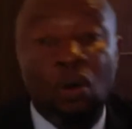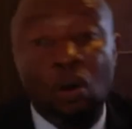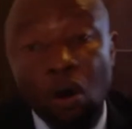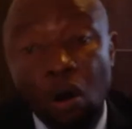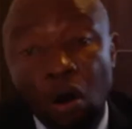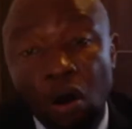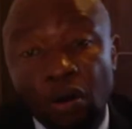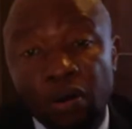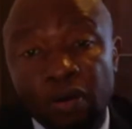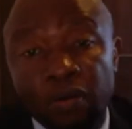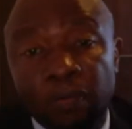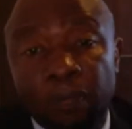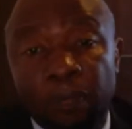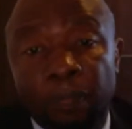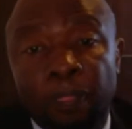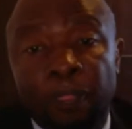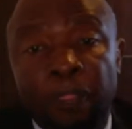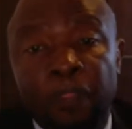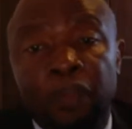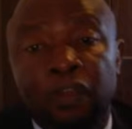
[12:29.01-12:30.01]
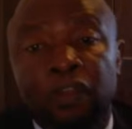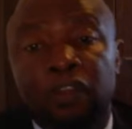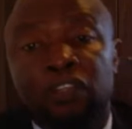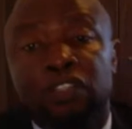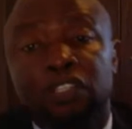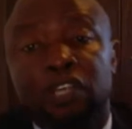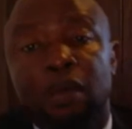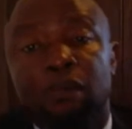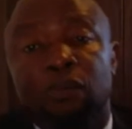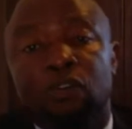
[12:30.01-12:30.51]
or a
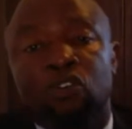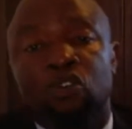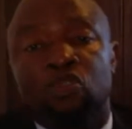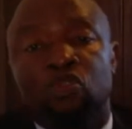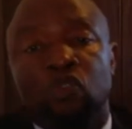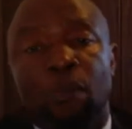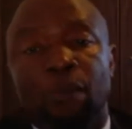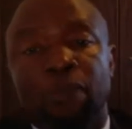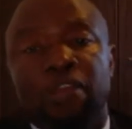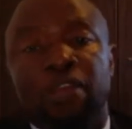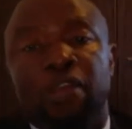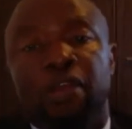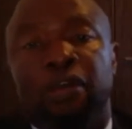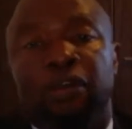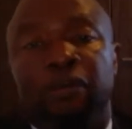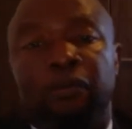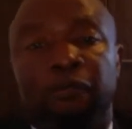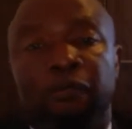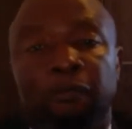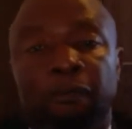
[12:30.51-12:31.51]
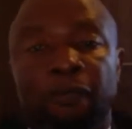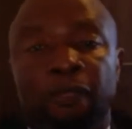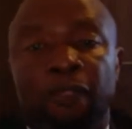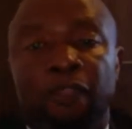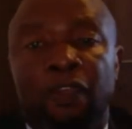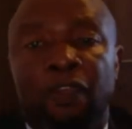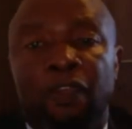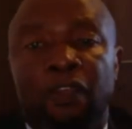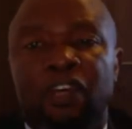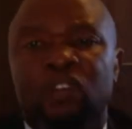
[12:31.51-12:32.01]
summons to appear.
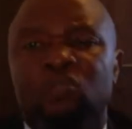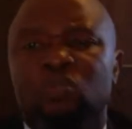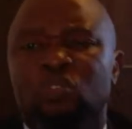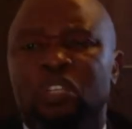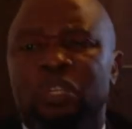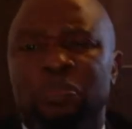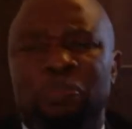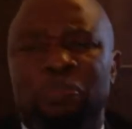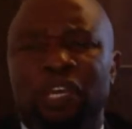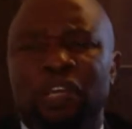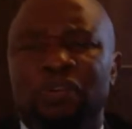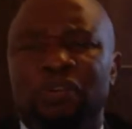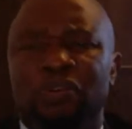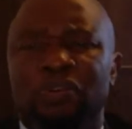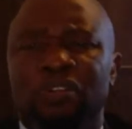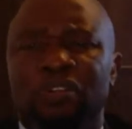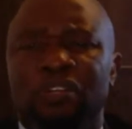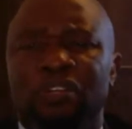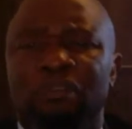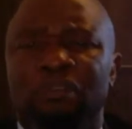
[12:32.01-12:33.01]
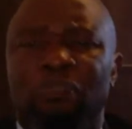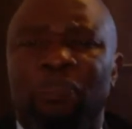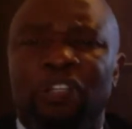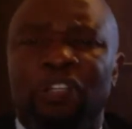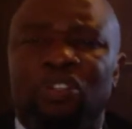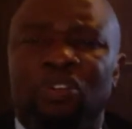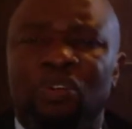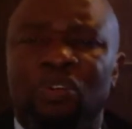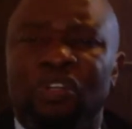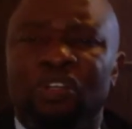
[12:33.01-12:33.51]
That would depend on the
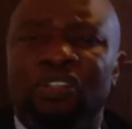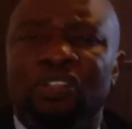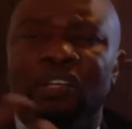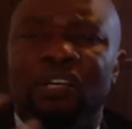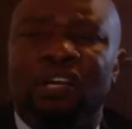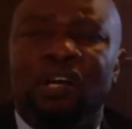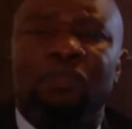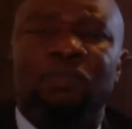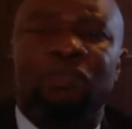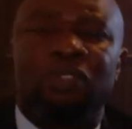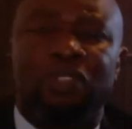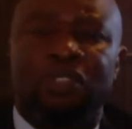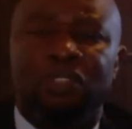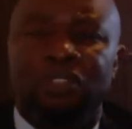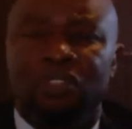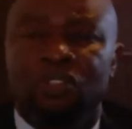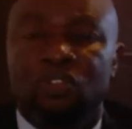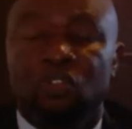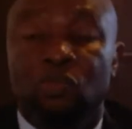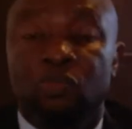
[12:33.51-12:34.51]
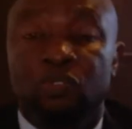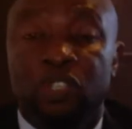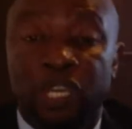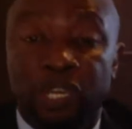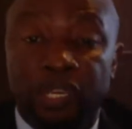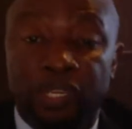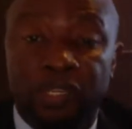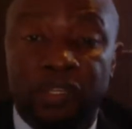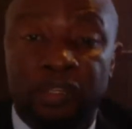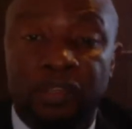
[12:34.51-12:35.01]
particular circumstances
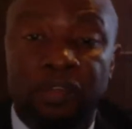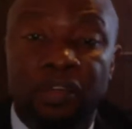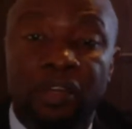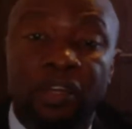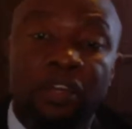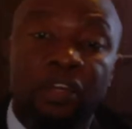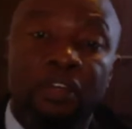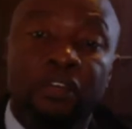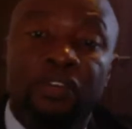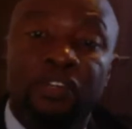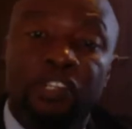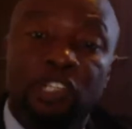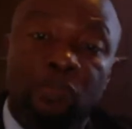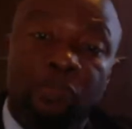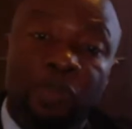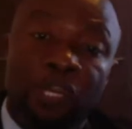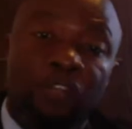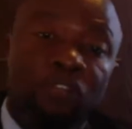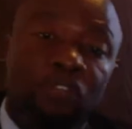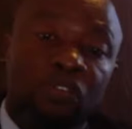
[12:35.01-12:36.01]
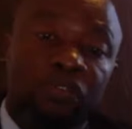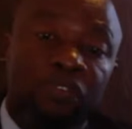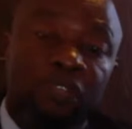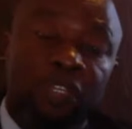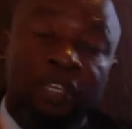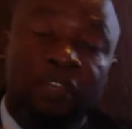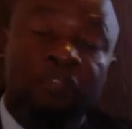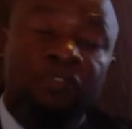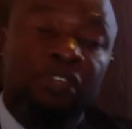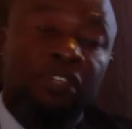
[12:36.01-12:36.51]
obtaining in respect of a
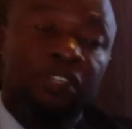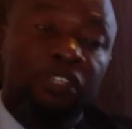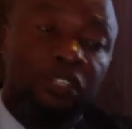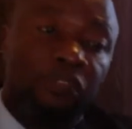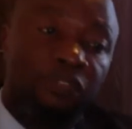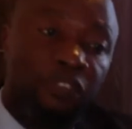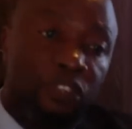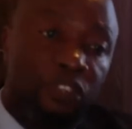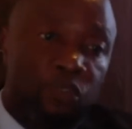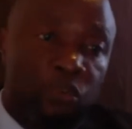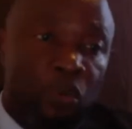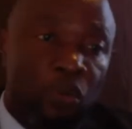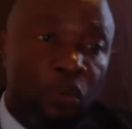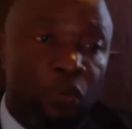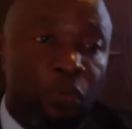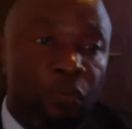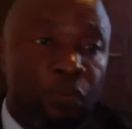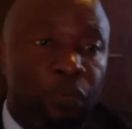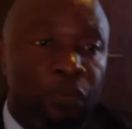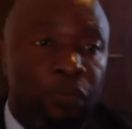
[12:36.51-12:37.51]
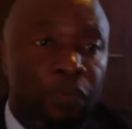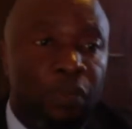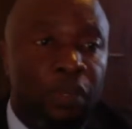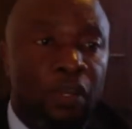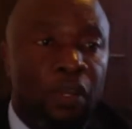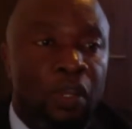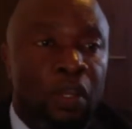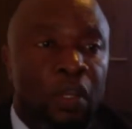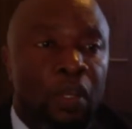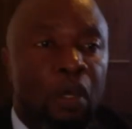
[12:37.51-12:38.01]
given individual.
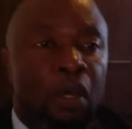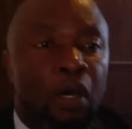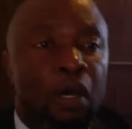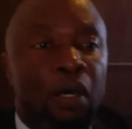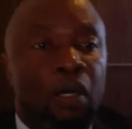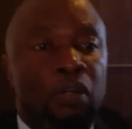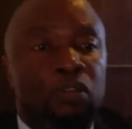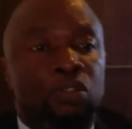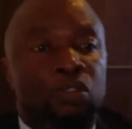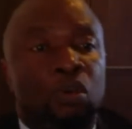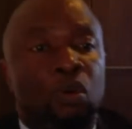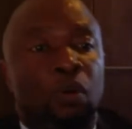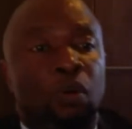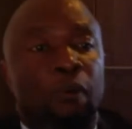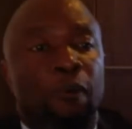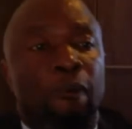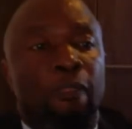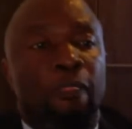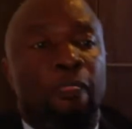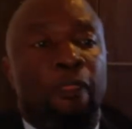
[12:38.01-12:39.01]
So